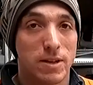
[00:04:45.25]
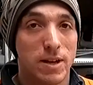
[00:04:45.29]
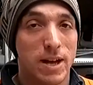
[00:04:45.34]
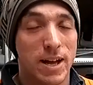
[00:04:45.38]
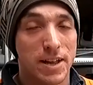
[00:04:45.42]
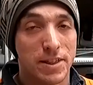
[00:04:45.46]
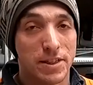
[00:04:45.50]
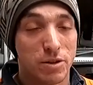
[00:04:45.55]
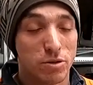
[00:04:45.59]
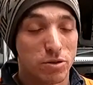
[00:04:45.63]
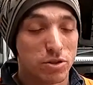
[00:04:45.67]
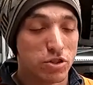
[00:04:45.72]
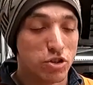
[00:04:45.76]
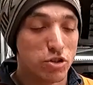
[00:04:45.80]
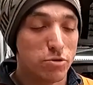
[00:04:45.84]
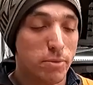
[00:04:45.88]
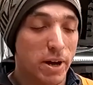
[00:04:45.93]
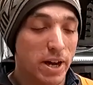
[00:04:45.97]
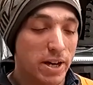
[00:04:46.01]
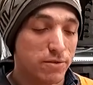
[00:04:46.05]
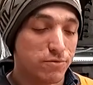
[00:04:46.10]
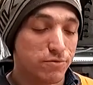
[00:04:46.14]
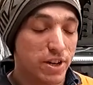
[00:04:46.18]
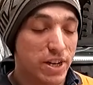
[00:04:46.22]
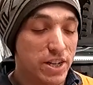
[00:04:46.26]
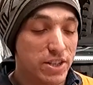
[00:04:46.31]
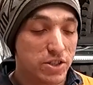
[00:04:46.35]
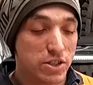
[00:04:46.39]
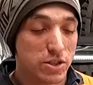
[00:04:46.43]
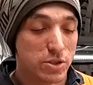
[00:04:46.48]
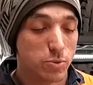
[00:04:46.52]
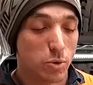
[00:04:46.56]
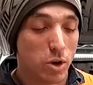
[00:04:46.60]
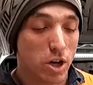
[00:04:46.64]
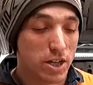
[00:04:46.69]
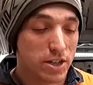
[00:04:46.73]
And there were two main
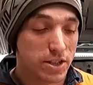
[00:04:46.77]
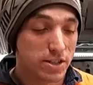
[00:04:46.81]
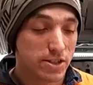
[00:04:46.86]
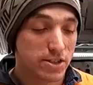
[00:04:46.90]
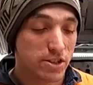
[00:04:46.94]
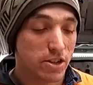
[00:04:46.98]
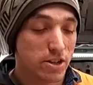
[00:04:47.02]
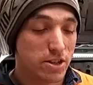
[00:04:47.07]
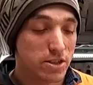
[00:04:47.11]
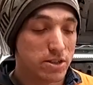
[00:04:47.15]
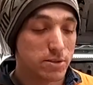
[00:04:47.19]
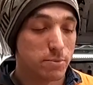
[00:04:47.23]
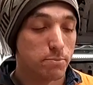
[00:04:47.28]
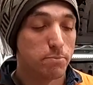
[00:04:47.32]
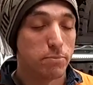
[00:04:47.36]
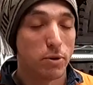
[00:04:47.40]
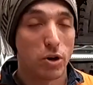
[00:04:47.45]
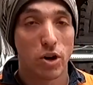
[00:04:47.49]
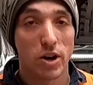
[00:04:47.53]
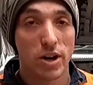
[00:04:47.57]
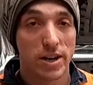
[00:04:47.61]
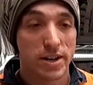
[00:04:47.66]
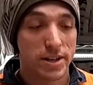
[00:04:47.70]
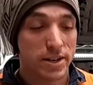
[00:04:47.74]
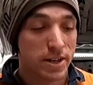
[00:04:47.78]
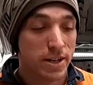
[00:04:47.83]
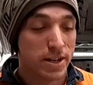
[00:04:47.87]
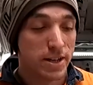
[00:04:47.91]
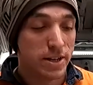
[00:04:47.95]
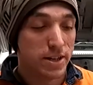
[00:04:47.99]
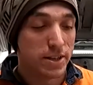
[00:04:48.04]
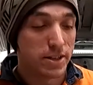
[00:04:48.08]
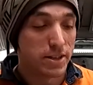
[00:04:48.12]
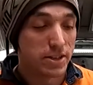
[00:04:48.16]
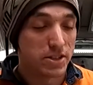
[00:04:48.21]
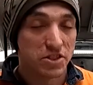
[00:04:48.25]
reasons why I decided to buy
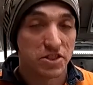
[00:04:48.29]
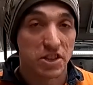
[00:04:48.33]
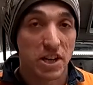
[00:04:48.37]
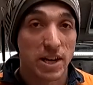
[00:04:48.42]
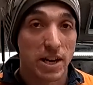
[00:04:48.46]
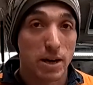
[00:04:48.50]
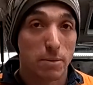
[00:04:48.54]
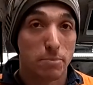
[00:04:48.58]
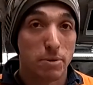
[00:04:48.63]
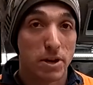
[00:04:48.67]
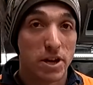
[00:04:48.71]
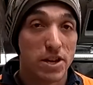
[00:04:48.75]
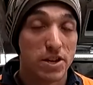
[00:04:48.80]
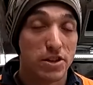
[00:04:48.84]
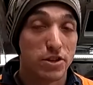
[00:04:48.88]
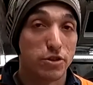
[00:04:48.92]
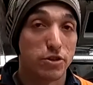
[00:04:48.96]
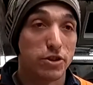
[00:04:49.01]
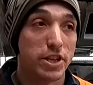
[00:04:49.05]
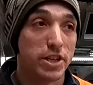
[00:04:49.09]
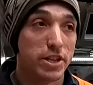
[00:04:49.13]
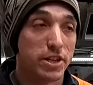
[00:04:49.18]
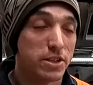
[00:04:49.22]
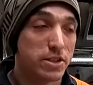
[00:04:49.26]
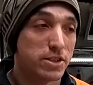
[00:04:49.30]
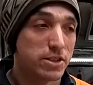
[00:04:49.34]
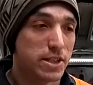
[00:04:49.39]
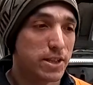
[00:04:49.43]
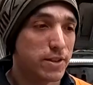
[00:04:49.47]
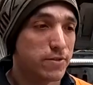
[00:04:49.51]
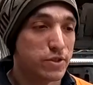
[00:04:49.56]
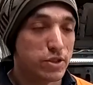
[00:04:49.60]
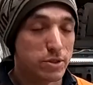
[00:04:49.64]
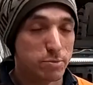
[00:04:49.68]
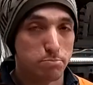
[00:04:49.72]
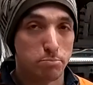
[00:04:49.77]
this JRP unit
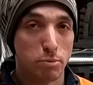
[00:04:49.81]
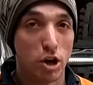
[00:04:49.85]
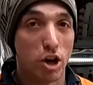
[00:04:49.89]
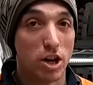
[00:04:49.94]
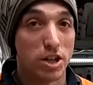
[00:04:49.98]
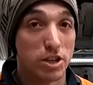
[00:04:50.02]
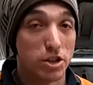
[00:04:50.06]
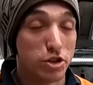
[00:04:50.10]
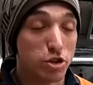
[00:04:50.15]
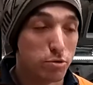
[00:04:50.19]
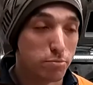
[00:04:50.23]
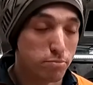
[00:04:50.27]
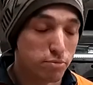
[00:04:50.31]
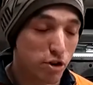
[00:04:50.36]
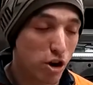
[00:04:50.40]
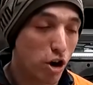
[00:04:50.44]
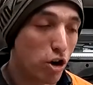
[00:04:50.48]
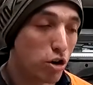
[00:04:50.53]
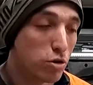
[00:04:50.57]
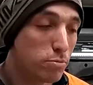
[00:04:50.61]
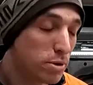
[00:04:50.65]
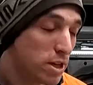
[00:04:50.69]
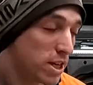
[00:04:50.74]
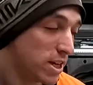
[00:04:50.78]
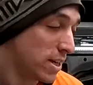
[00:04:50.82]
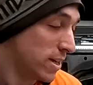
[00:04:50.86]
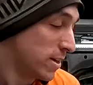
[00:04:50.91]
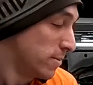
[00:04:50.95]
instead of just buying a new probe.